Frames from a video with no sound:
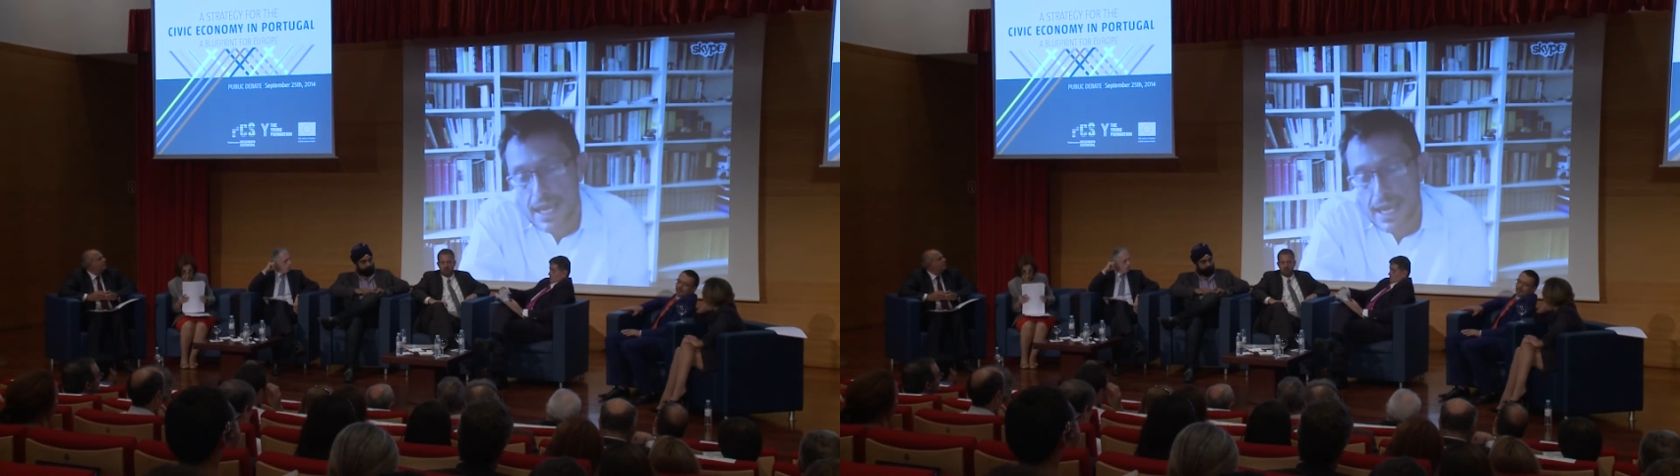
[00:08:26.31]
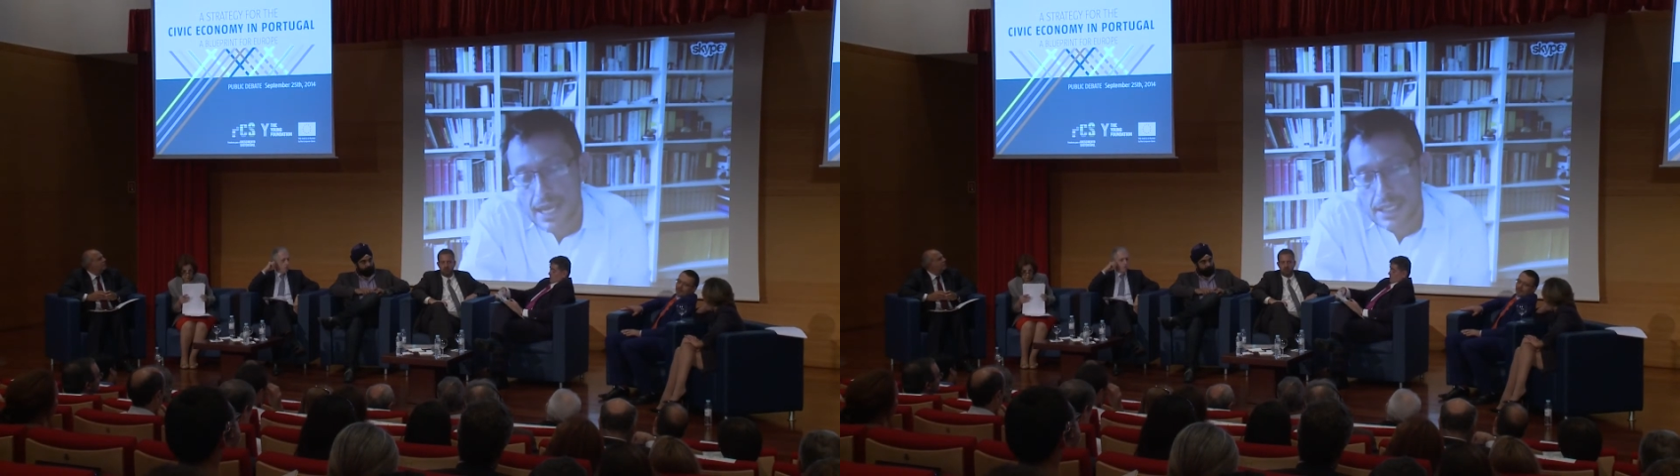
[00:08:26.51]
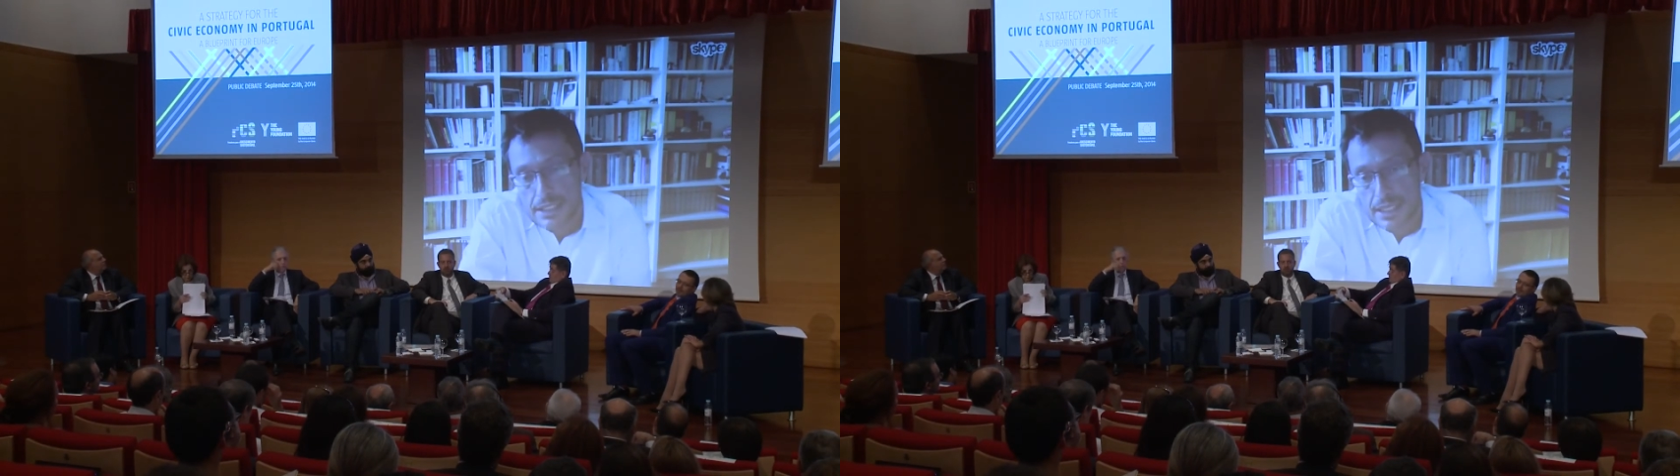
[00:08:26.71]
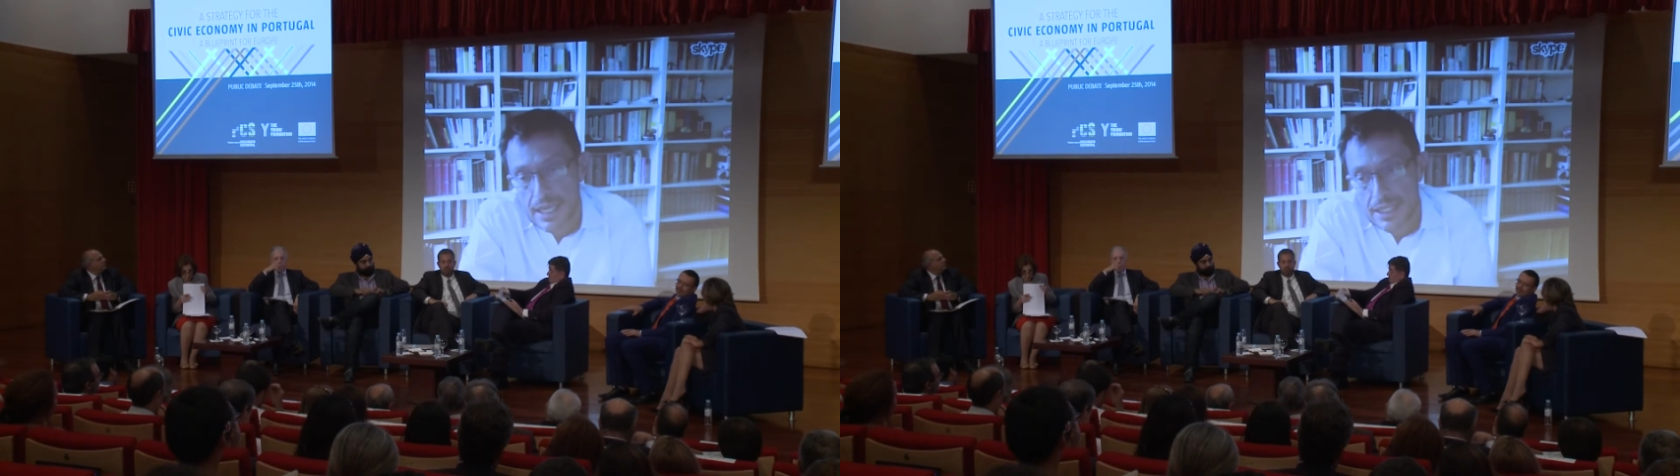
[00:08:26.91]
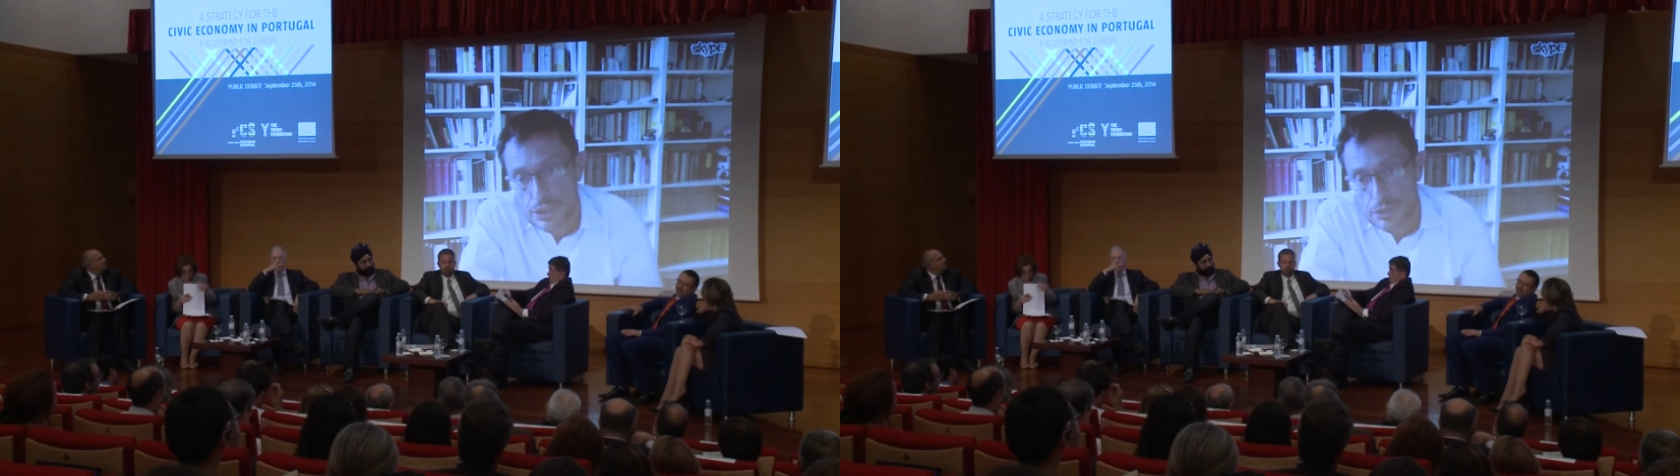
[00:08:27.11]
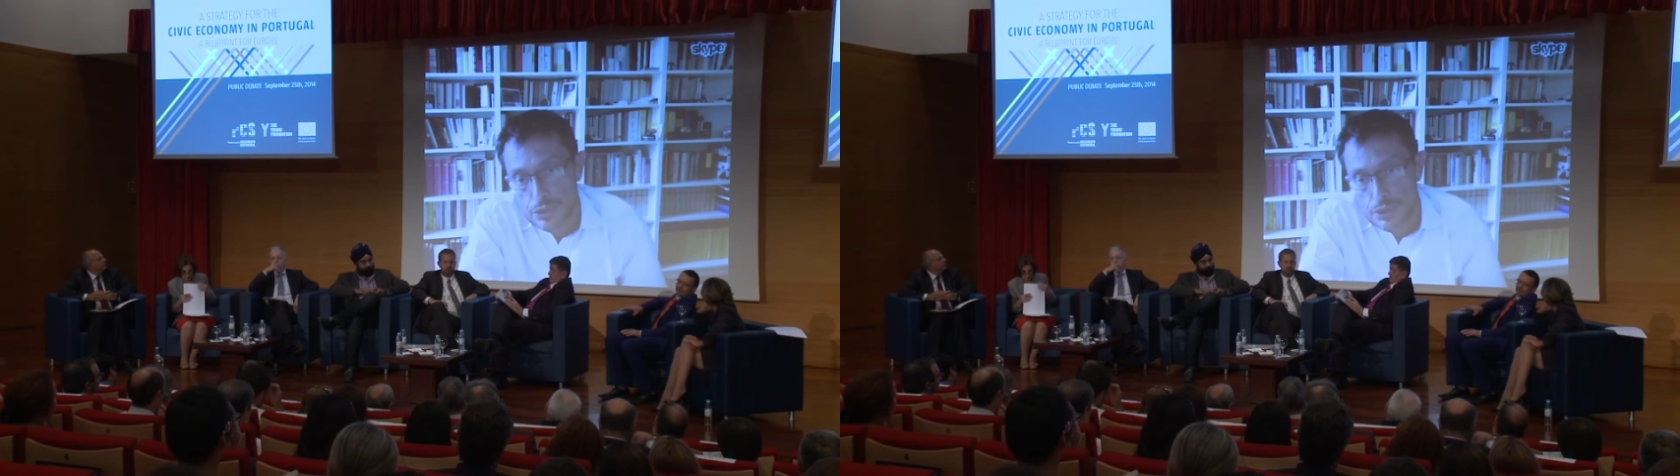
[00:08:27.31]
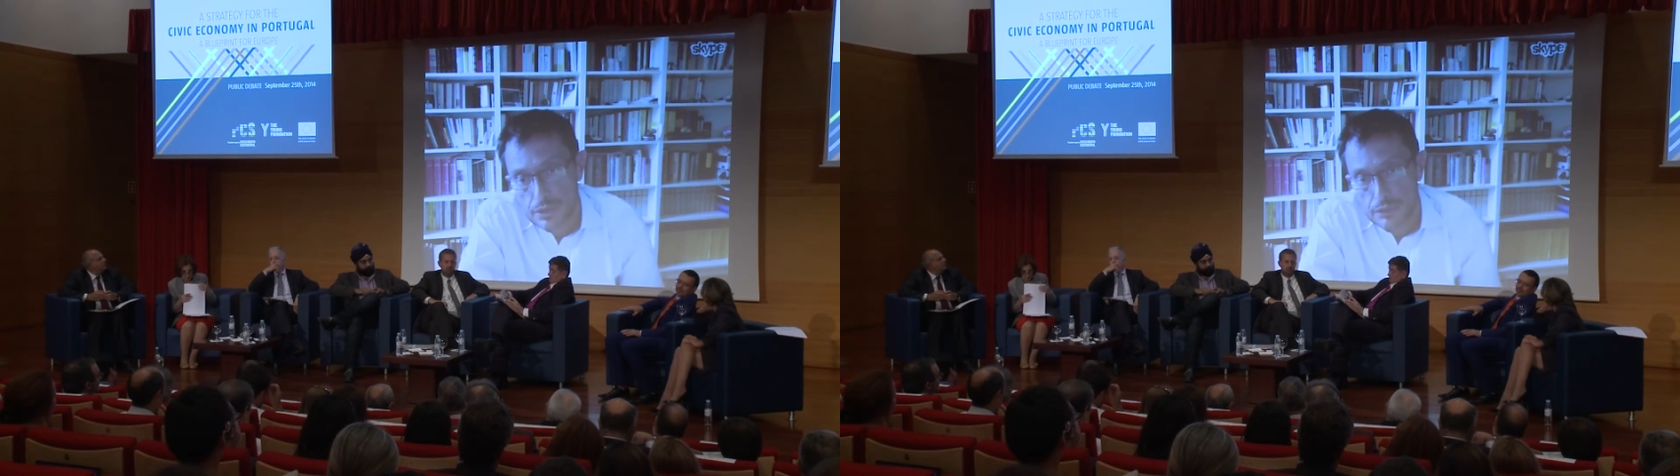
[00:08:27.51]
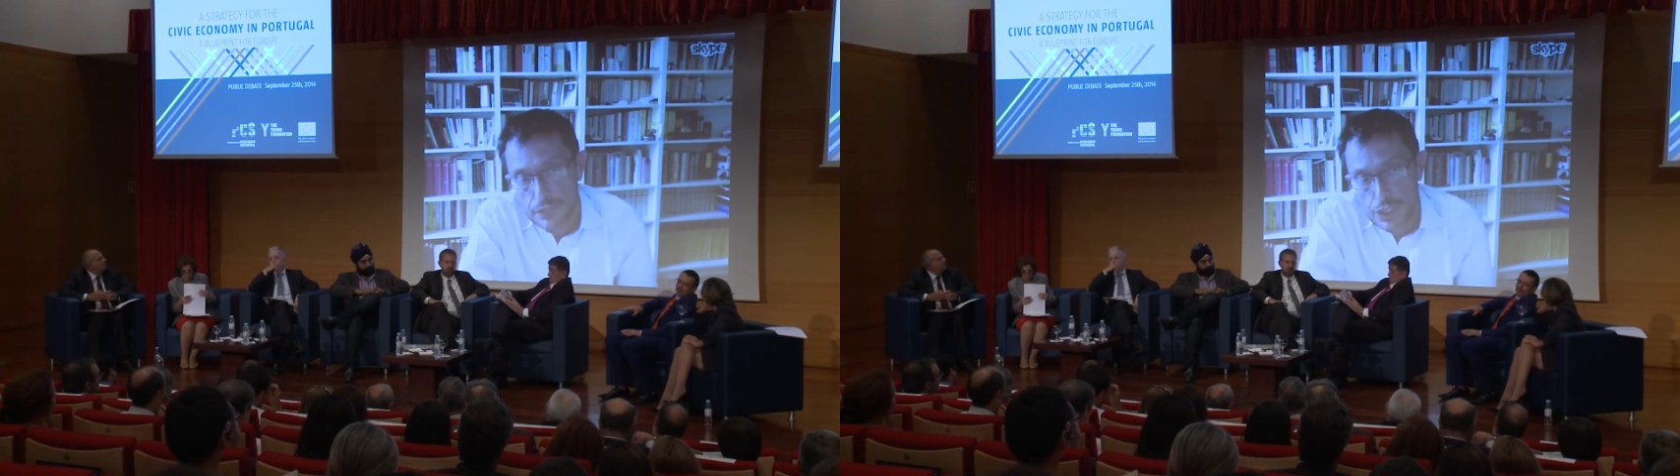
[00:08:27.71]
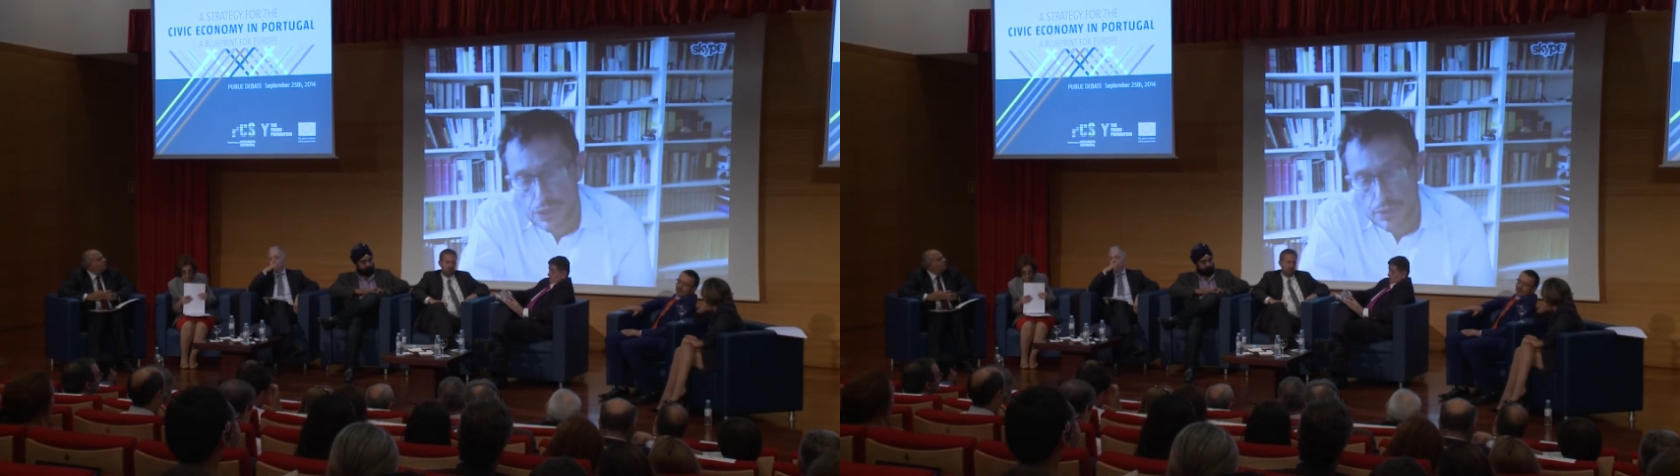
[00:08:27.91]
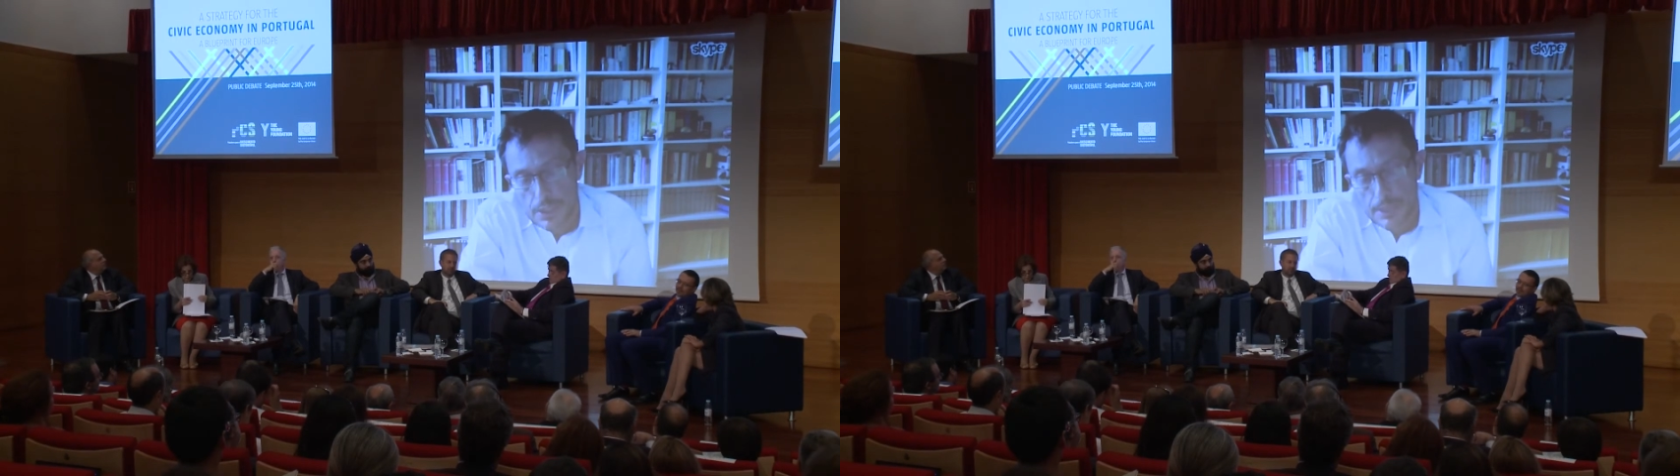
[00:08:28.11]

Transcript: and social innovation.